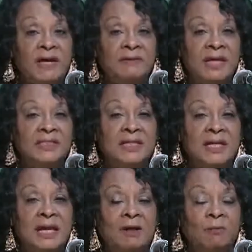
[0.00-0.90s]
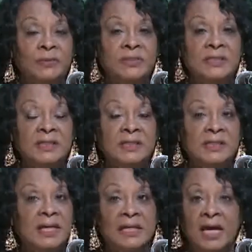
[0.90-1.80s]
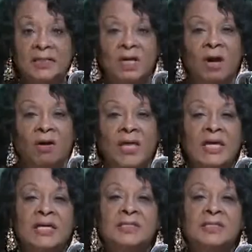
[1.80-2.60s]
Foundation helps cannot talk.